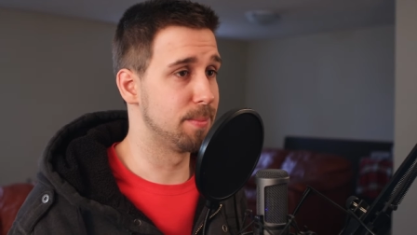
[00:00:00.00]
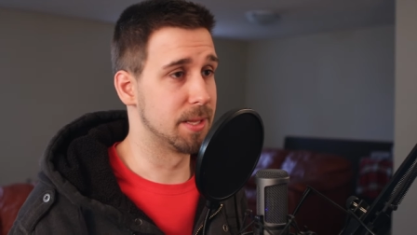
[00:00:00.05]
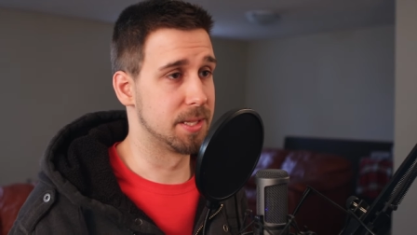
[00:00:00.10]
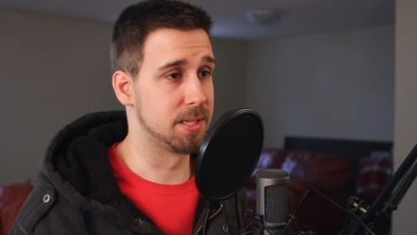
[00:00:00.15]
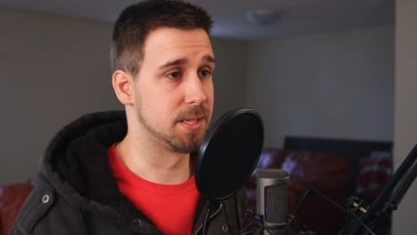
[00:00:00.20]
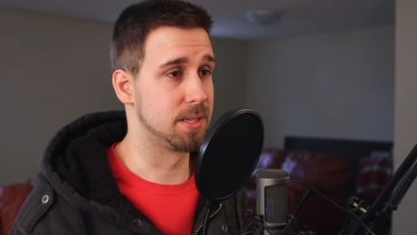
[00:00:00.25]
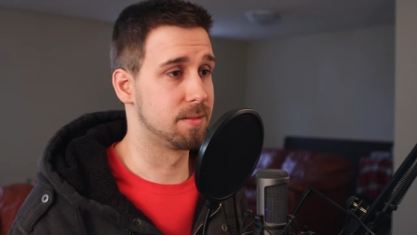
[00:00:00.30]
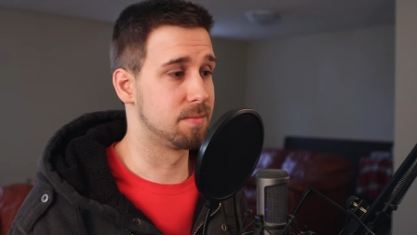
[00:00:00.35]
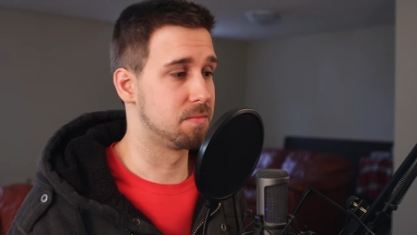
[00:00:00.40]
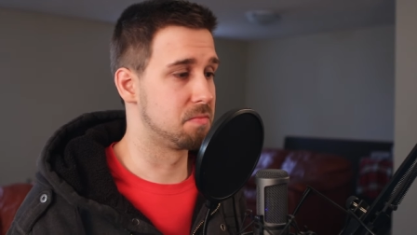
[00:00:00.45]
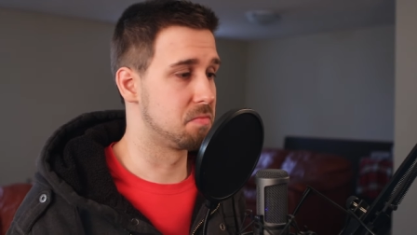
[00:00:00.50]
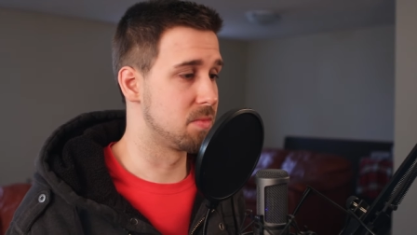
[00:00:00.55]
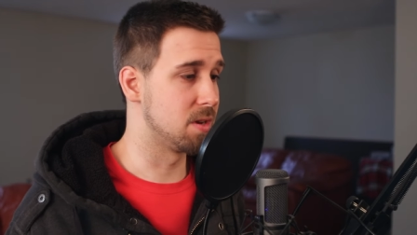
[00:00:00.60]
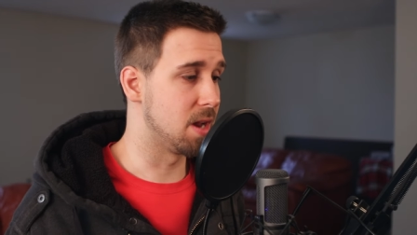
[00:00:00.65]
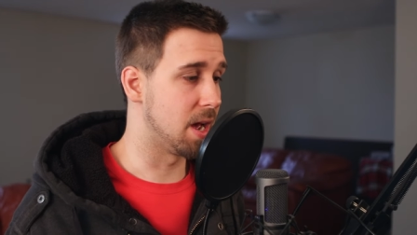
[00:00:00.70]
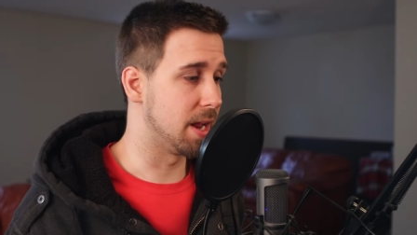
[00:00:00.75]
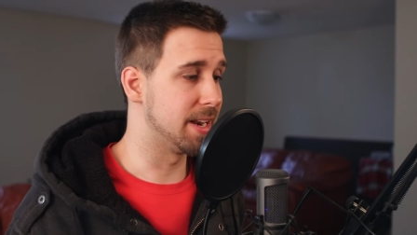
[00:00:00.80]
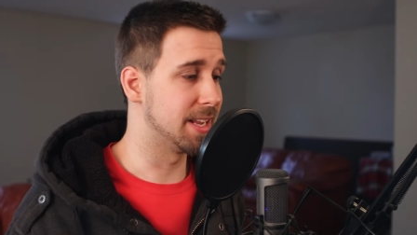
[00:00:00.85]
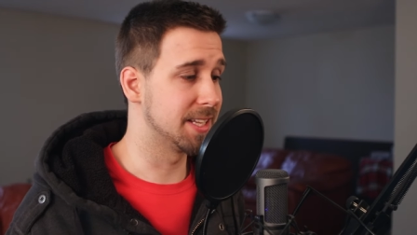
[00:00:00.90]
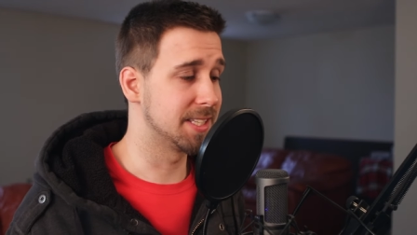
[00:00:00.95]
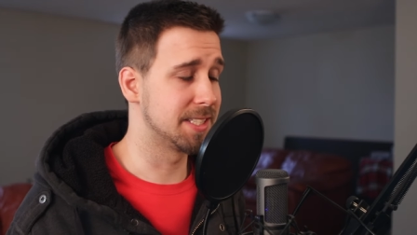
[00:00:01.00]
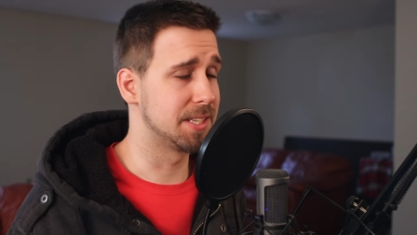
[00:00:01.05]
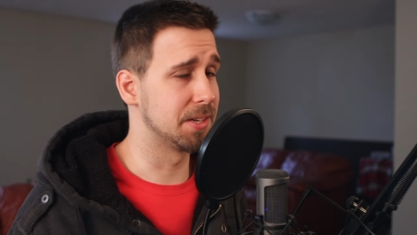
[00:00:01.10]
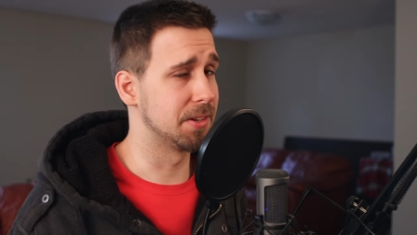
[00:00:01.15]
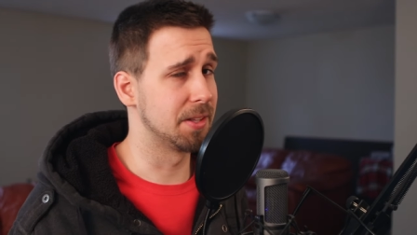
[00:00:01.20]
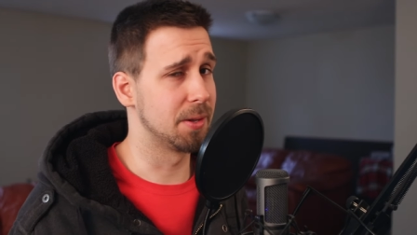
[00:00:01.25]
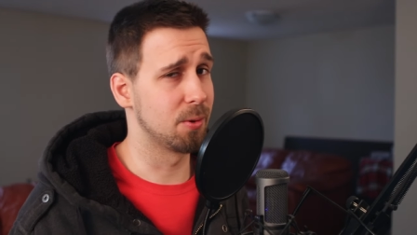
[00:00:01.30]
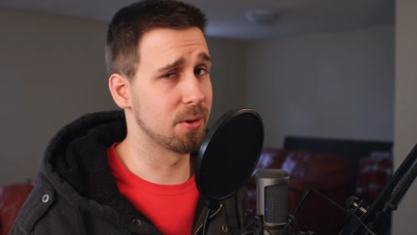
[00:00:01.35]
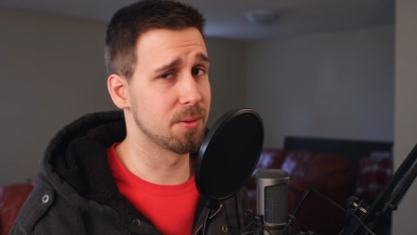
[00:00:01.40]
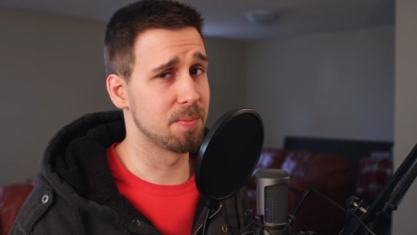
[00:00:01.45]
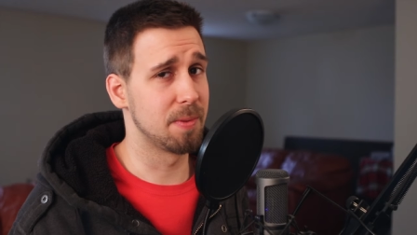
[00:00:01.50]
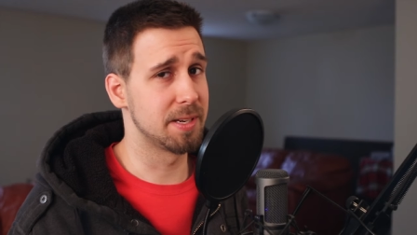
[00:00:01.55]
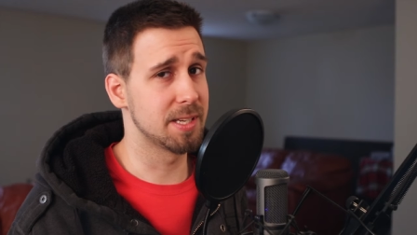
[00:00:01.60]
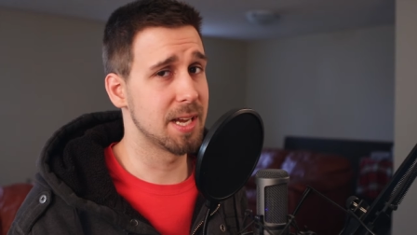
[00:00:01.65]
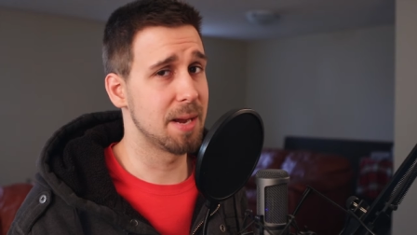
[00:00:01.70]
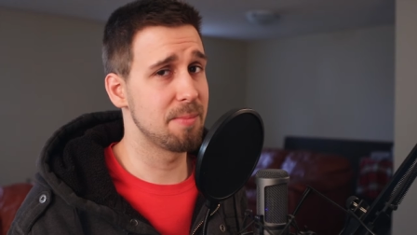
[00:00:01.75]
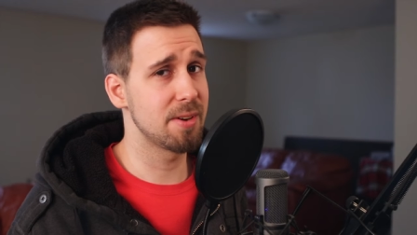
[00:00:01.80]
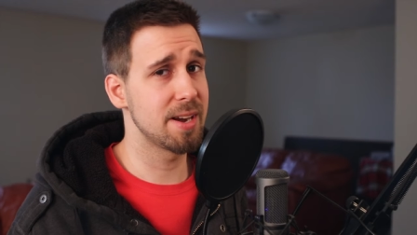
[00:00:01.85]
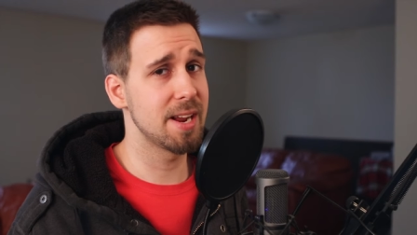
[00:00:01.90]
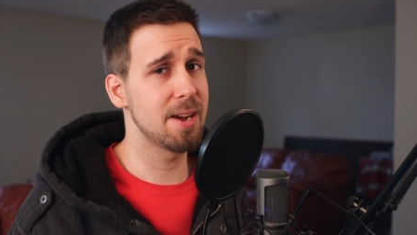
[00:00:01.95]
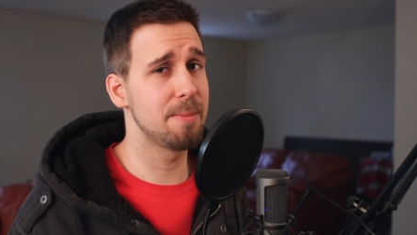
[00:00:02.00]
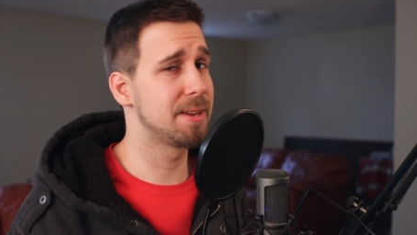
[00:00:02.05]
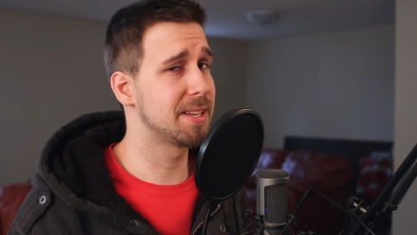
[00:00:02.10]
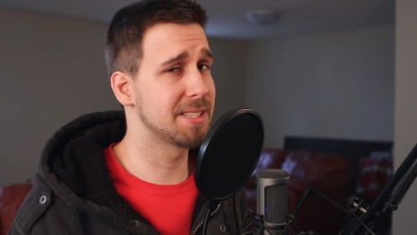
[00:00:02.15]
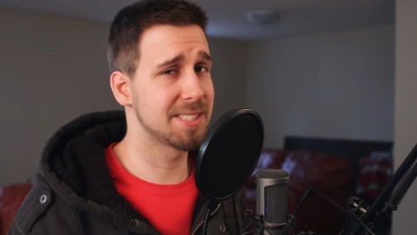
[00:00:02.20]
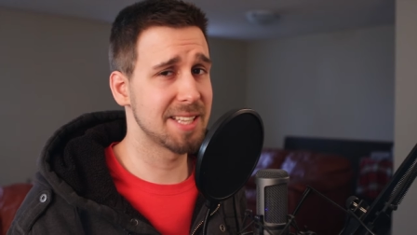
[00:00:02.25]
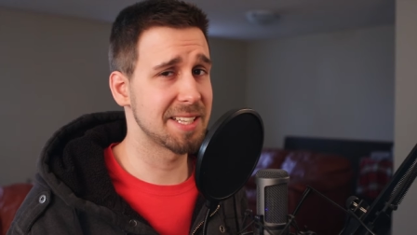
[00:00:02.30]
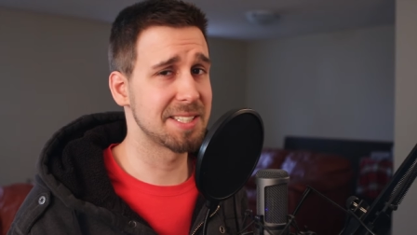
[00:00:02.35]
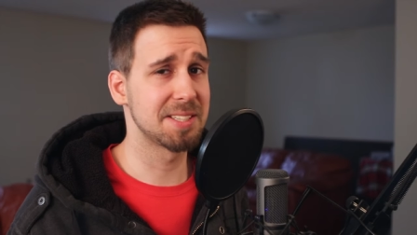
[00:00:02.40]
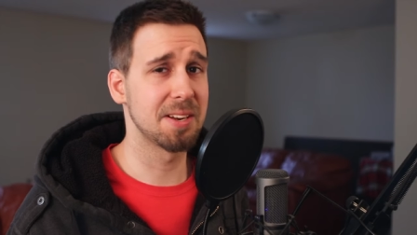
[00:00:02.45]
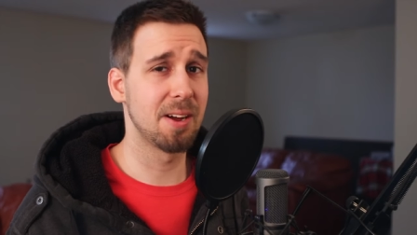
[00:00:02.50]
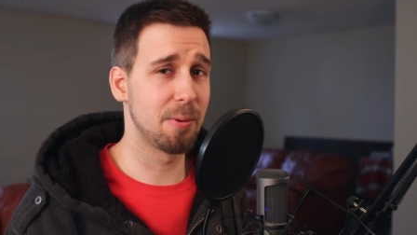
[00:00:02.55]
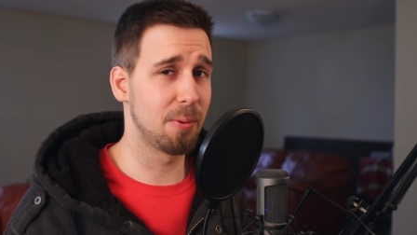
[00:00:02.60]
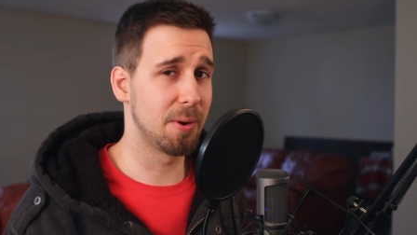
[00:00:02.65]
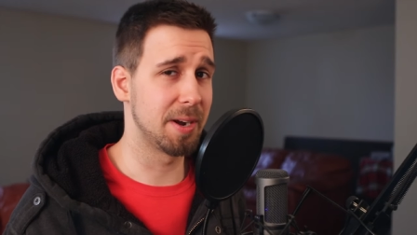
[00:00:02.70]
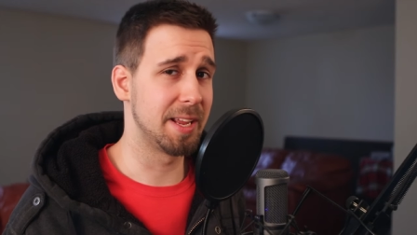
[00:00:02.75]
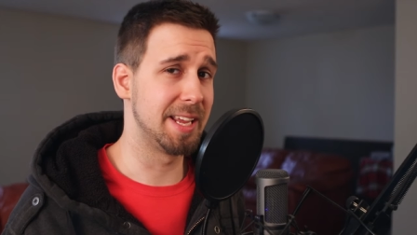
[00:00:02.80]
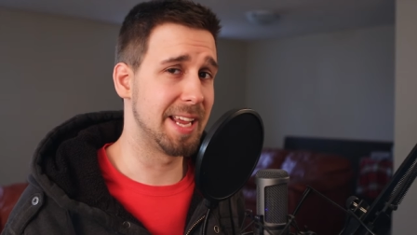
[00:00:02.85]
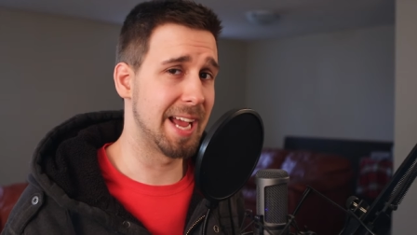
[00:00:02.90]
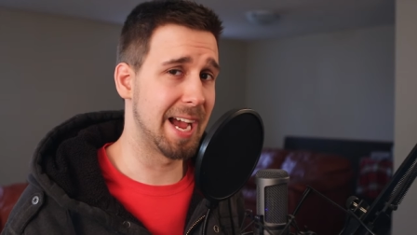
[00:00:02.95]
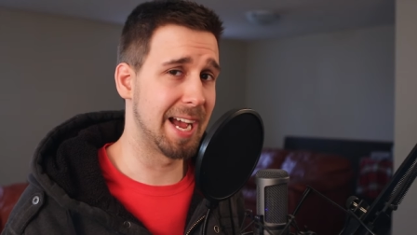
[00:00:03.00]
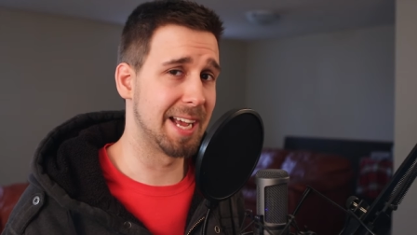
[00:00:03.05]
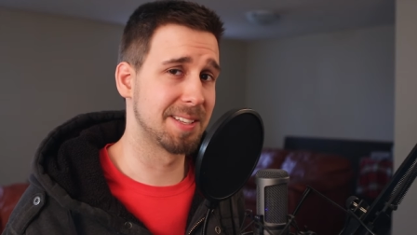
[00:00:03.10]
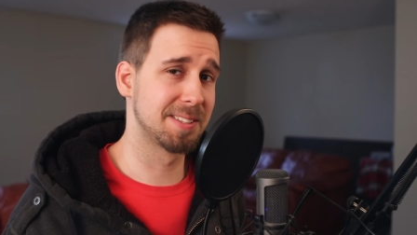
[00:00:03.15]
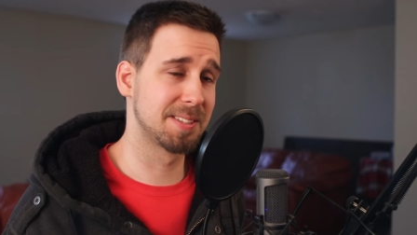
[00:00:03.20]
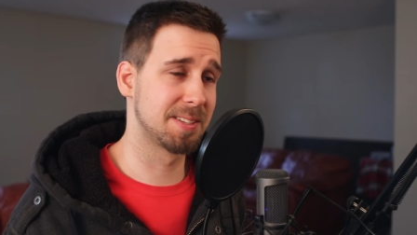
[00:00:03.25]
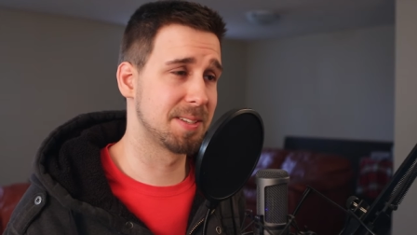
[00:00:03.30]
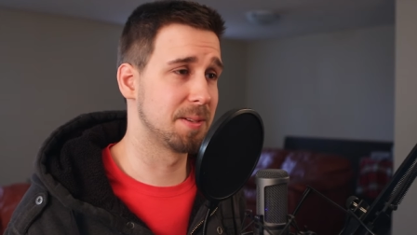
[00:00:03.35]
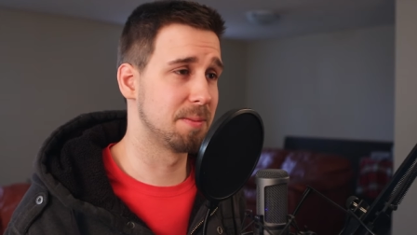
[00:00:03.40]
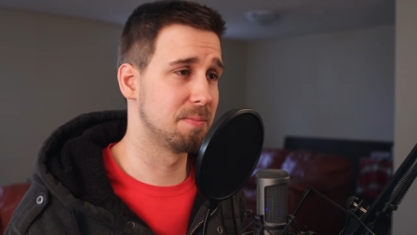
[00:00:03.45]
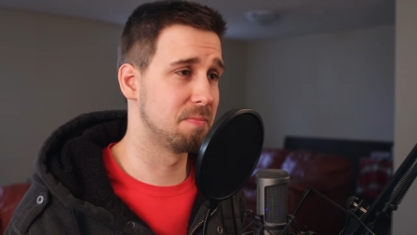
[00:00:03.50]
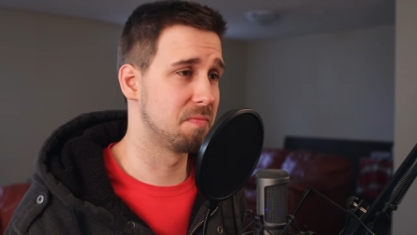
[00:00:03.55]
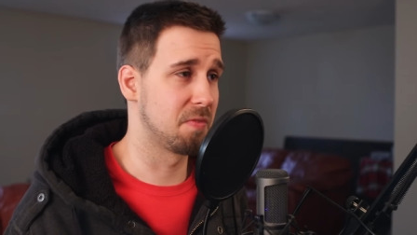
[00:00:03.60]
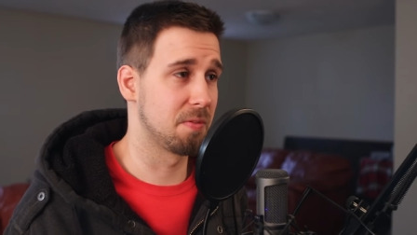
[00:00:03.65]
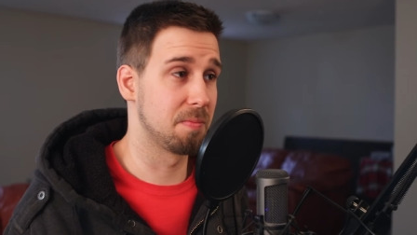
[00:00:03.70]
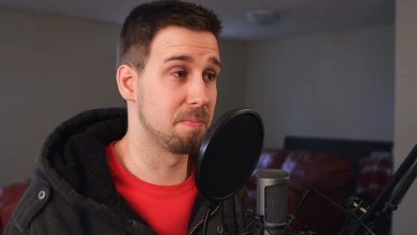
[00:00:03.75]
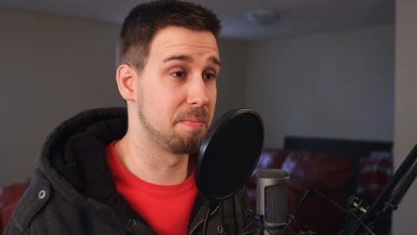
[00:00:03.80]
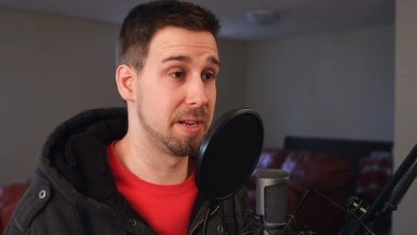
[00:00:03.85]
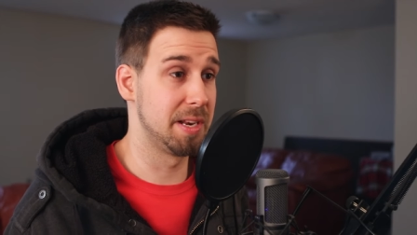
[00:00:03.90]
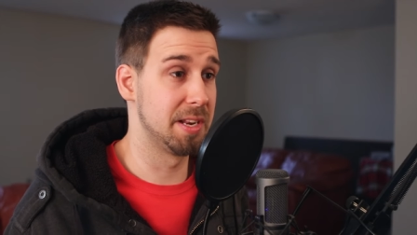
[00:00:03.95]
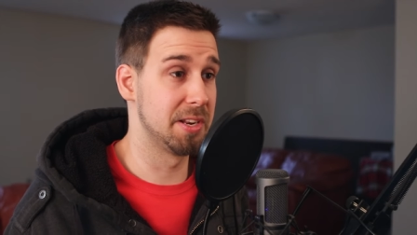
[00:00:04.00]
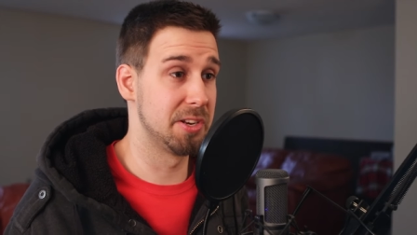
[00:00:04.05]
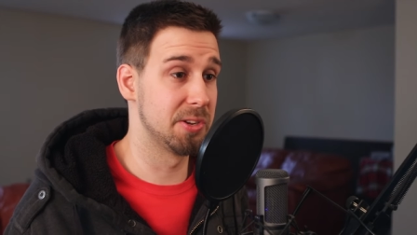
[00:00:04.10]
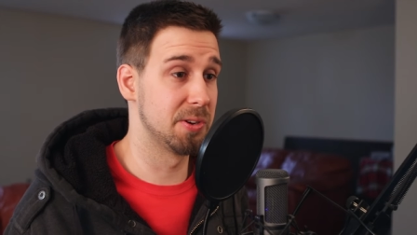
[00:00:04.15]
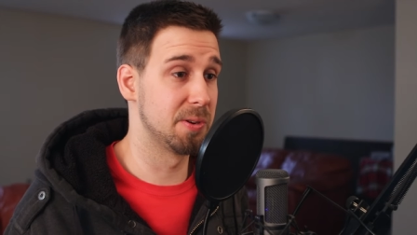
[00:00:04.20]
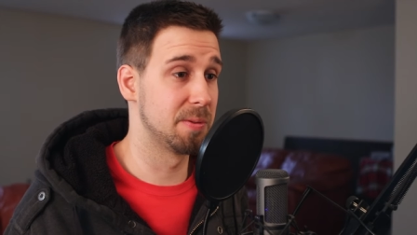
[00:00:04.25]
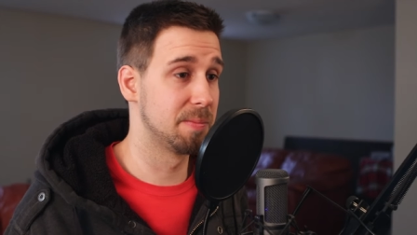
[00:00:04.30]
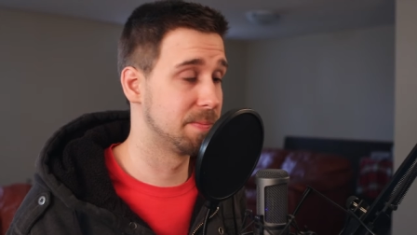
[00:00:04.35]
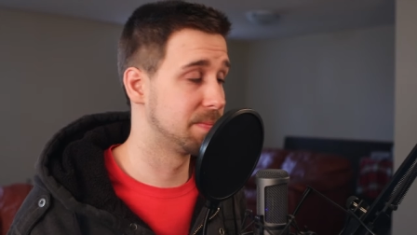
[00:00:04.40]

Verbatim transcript: That's not necessarily worth my time right now because that's not what he asked for me to do.